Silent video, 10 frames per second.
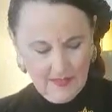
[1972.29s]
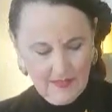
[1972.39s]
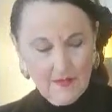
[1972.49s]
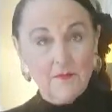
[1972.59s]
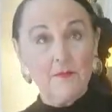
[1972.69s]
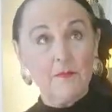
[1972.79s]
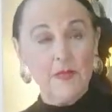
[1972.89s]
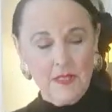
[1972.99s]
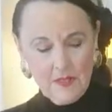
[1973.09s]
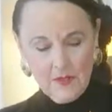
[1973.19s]
little
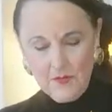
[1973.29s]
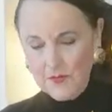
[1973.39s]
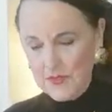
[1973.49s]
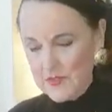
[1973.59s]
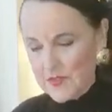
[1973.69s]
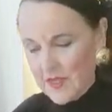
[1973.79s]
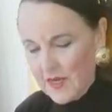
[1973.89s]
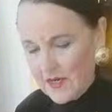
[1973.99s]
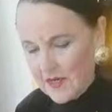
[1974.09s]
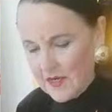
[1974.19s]
pink and orange
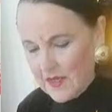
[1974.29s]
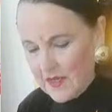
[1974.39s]
there.